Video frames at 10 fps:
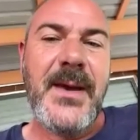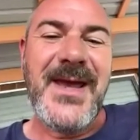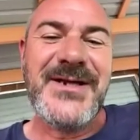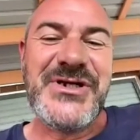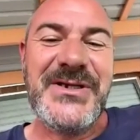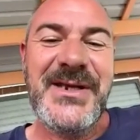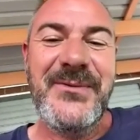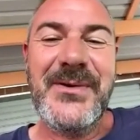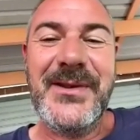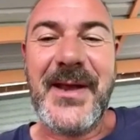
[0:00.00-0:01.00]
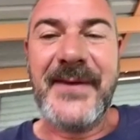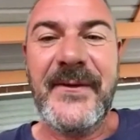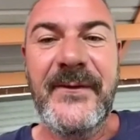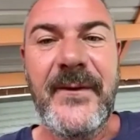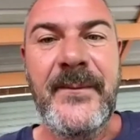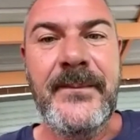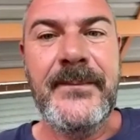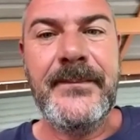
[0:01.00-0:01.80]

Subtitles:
actually relaxes them.